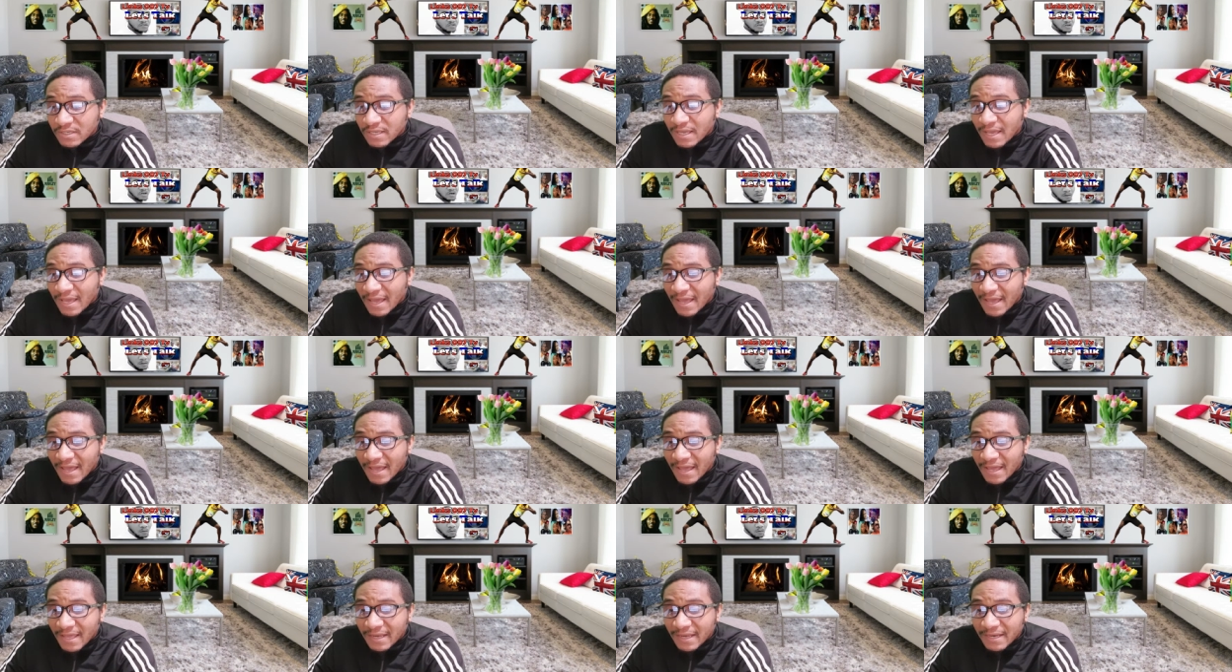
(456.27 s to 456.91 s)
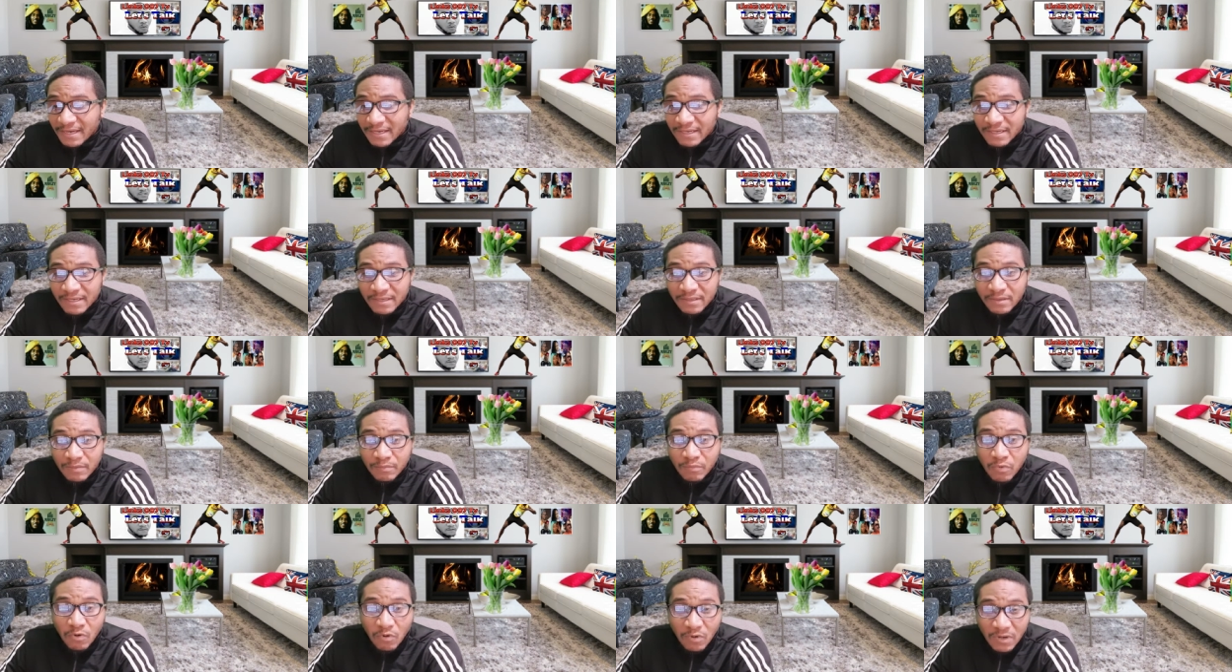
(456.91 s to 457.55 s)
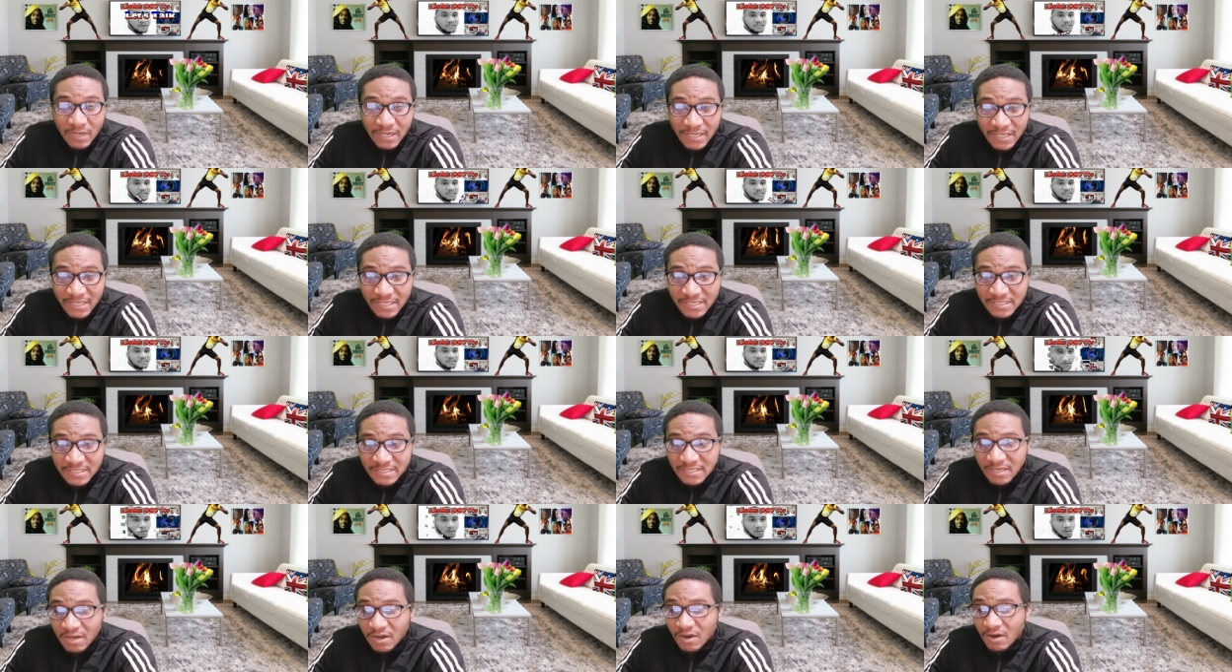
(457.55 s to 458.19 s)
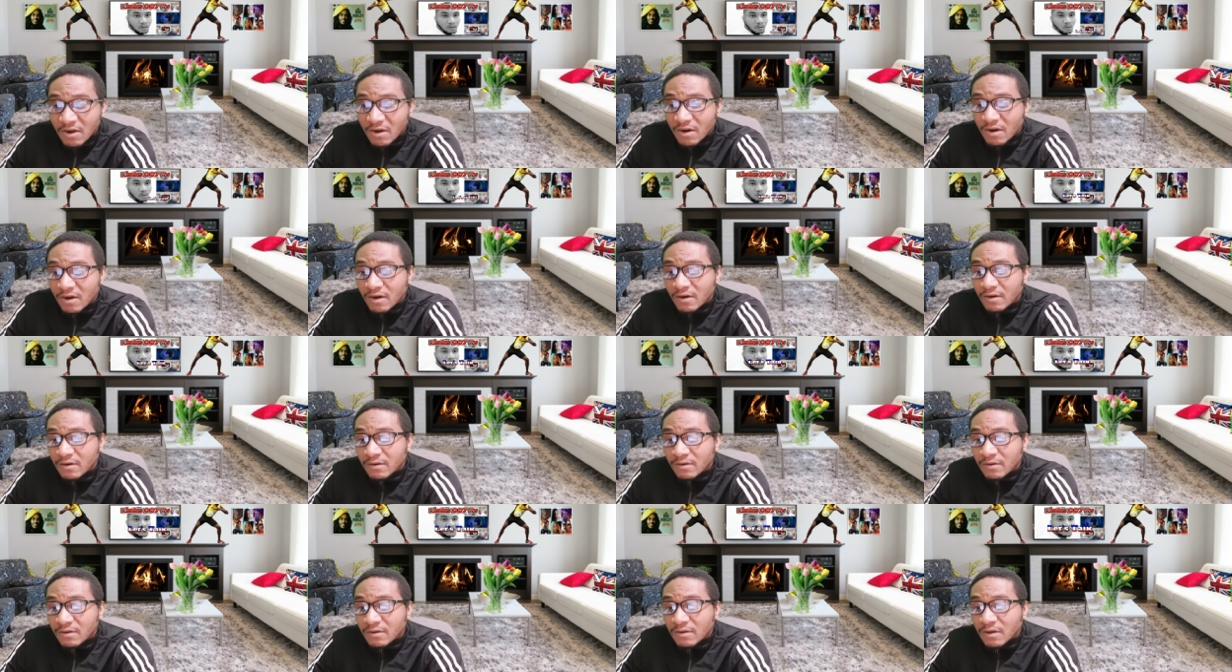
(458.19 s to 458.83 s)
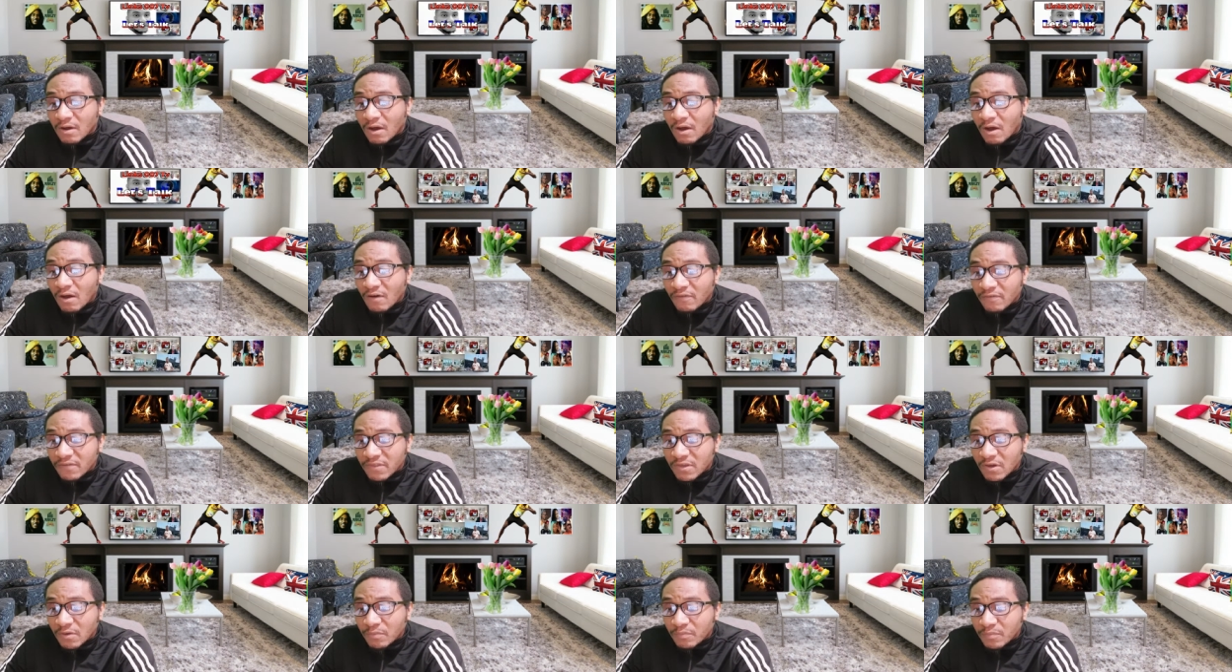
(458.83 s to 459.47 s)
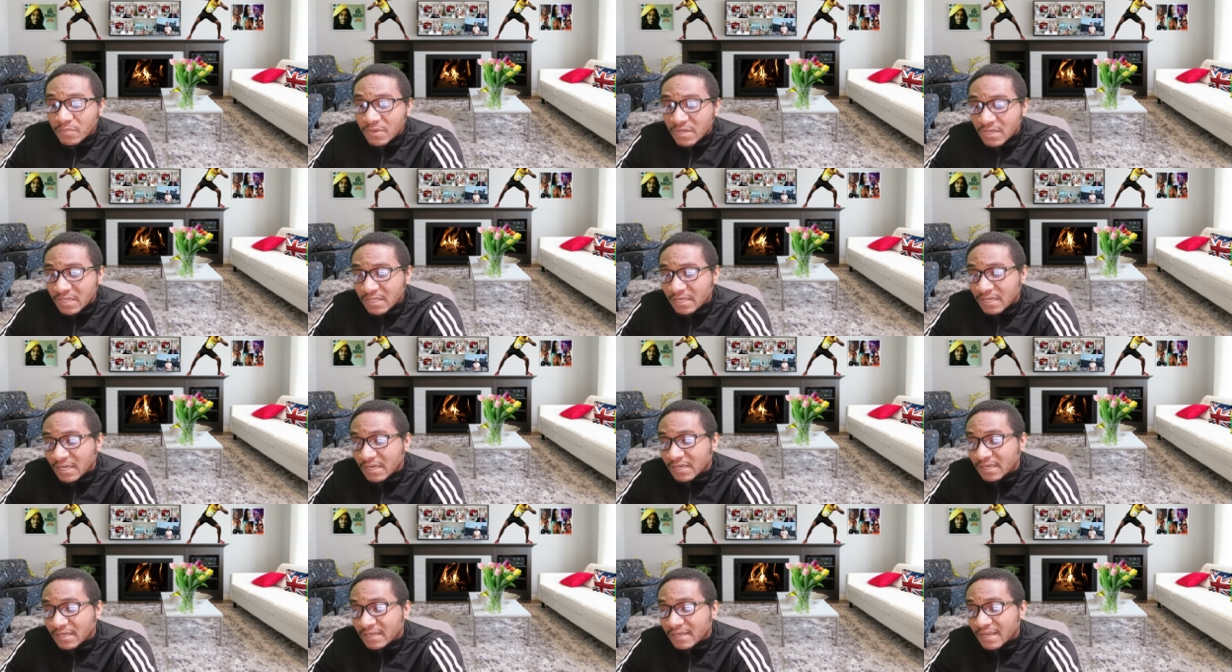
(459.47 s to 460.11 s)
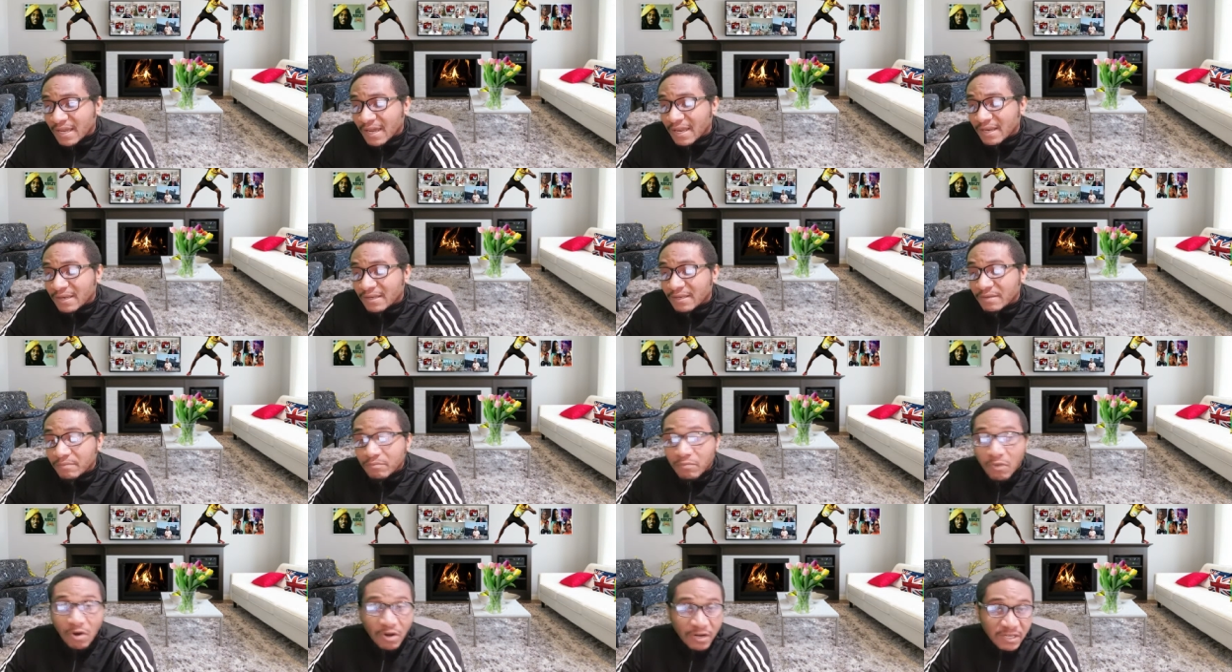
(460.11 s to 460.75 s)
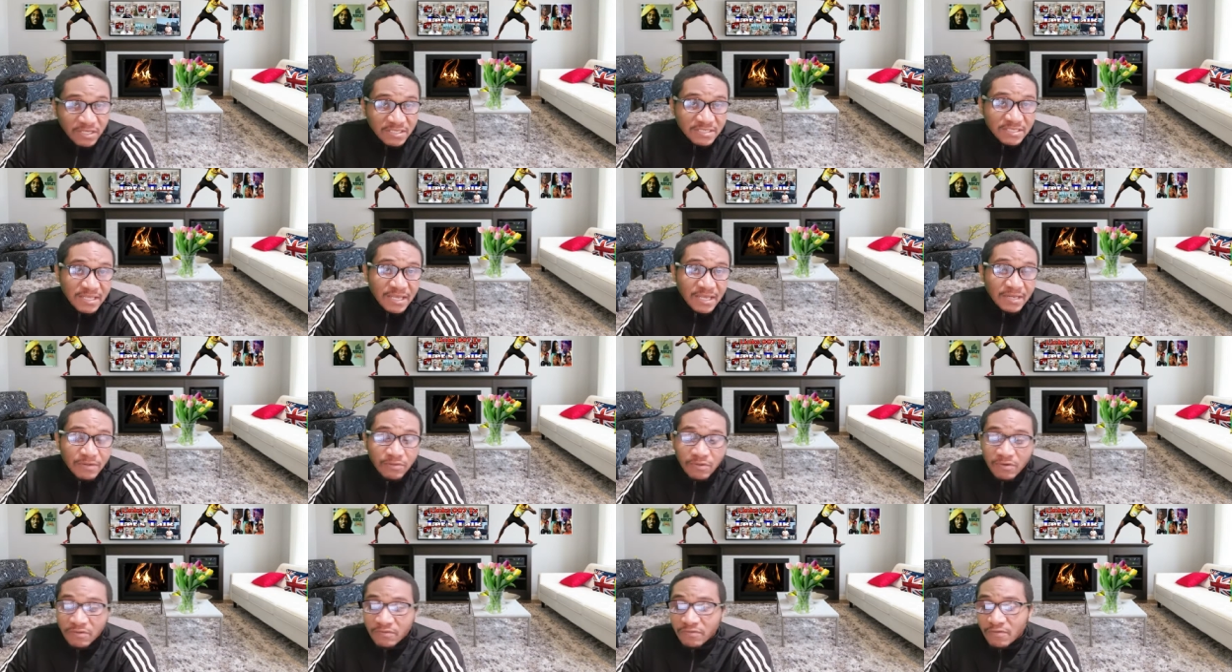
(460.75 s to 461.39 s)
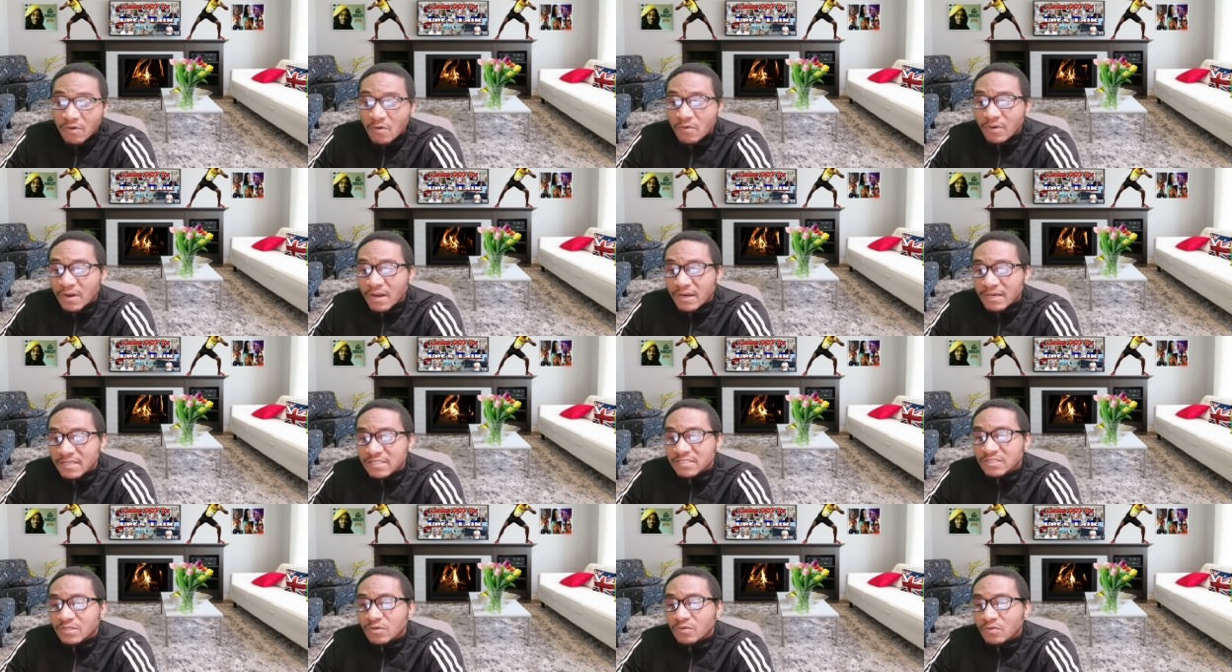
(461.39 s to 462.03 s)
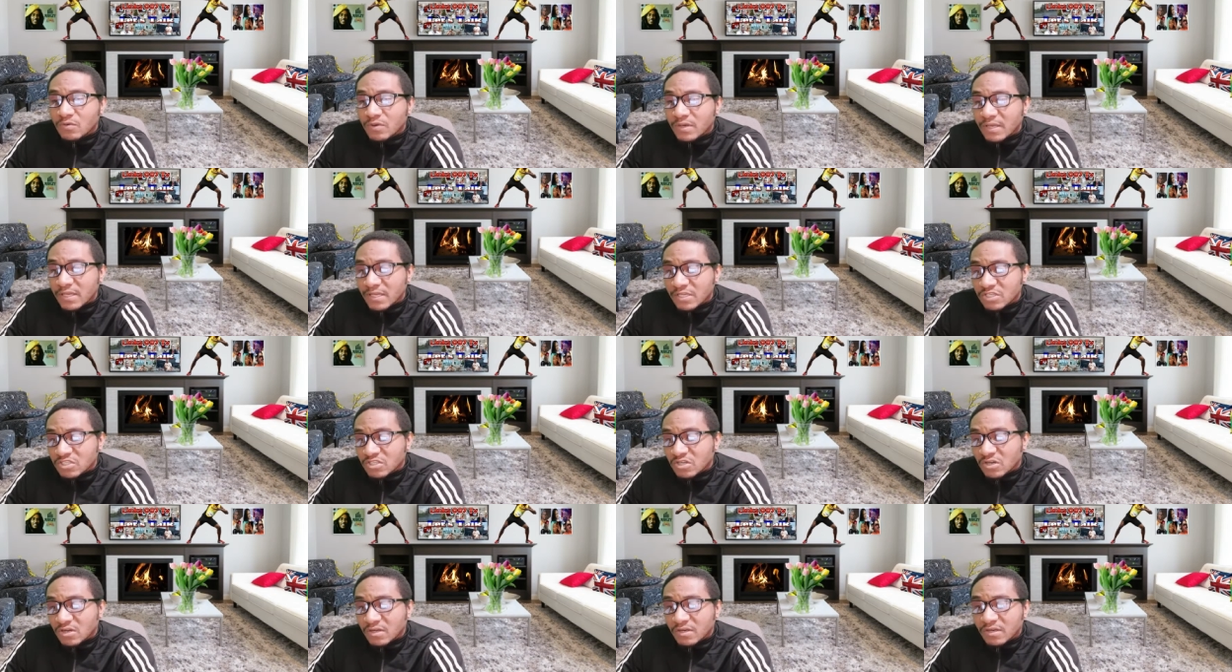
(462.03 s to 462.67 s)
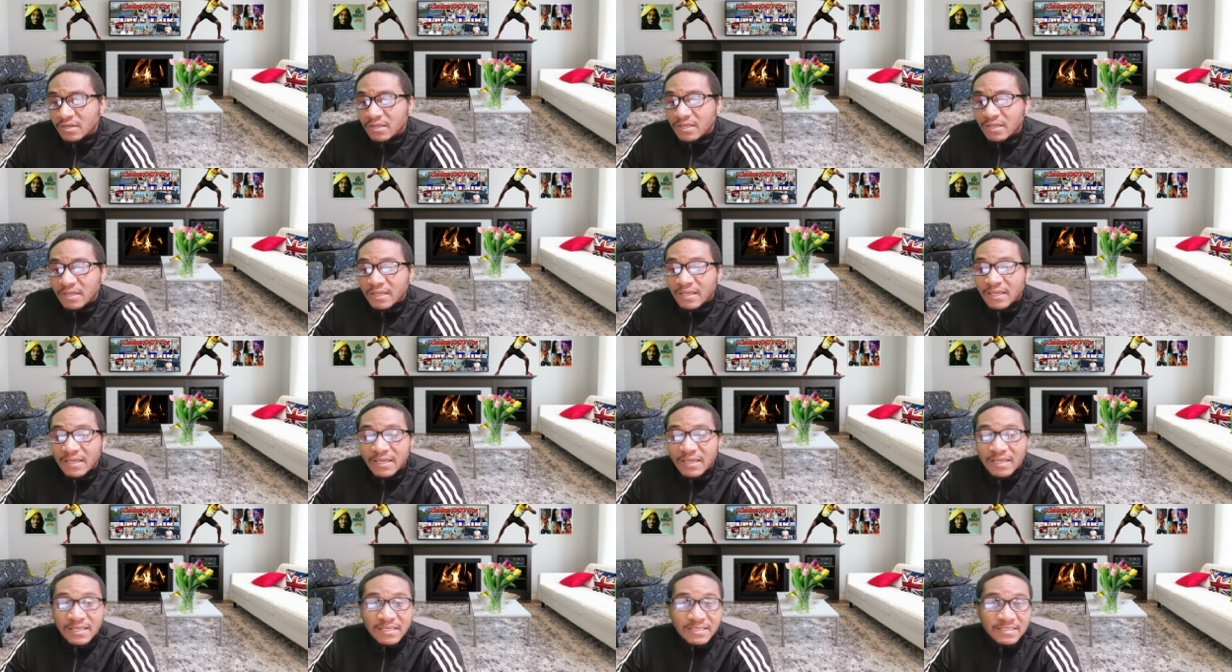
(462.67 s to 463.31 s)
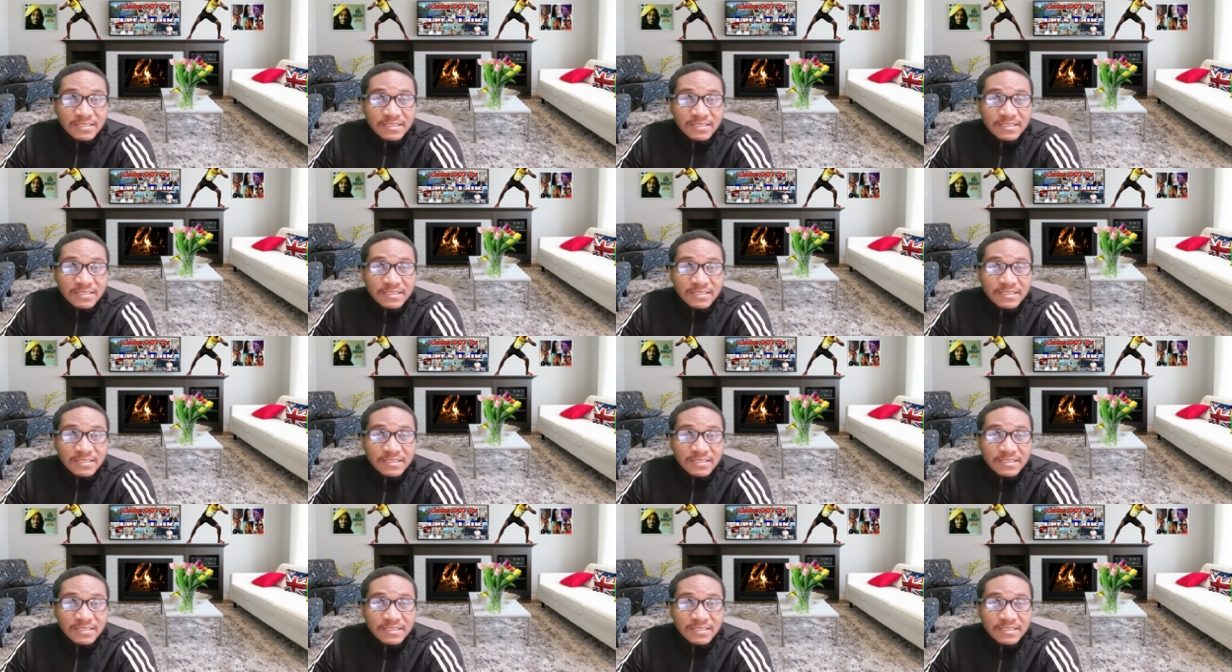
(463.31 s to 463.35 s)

and the police are of the opinion that the bodies that were found at this location is